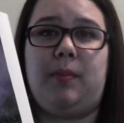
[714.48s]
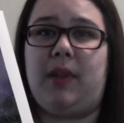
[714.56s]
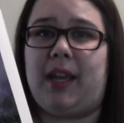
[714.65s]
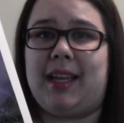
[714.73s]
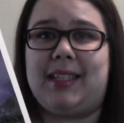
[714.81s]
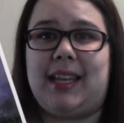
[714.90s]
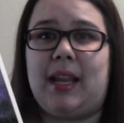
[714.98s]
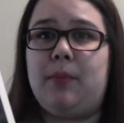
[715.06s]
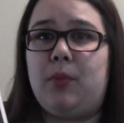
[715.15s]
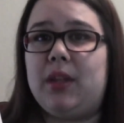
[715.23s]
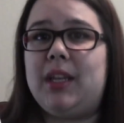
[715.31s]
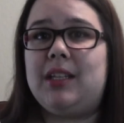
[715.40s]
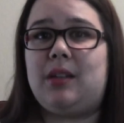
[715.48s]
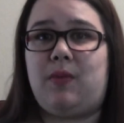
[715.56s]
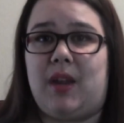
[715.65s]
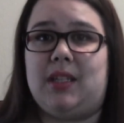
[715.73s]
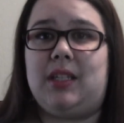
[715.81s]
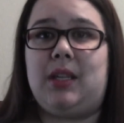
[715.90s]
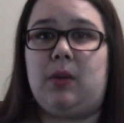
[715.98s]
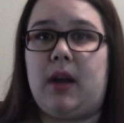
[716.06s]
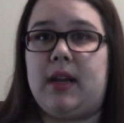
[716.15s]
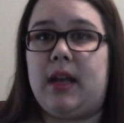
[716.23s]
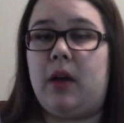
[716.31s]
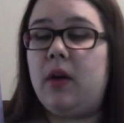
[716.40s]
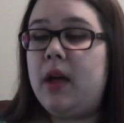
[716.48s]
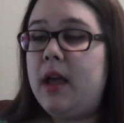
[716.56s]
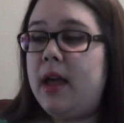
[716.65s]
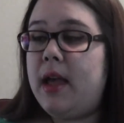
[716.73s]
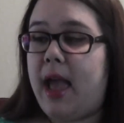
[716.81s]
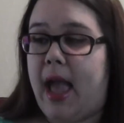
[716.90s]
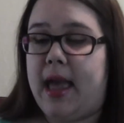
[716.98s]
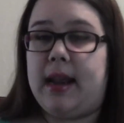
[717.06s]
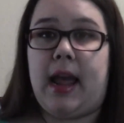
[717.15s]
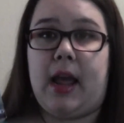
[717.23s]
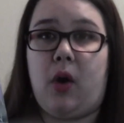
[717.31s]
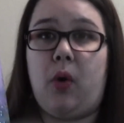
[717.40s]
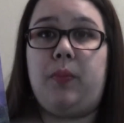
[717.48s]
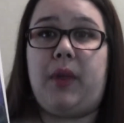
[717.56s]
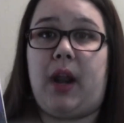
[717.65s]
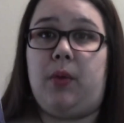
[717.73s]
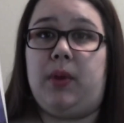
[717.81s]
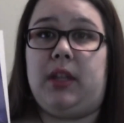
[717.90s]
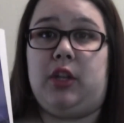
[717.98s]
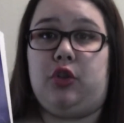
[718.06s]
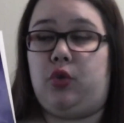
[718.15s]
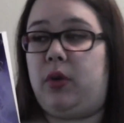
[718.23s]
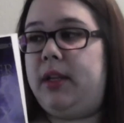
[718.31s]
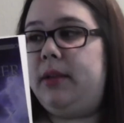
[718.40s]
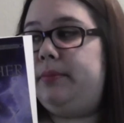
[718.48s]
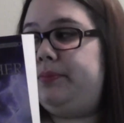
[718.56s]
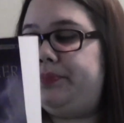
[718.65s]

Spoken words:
Like I said, I'm really into fantasy right now, and I hope that I really enjoy it.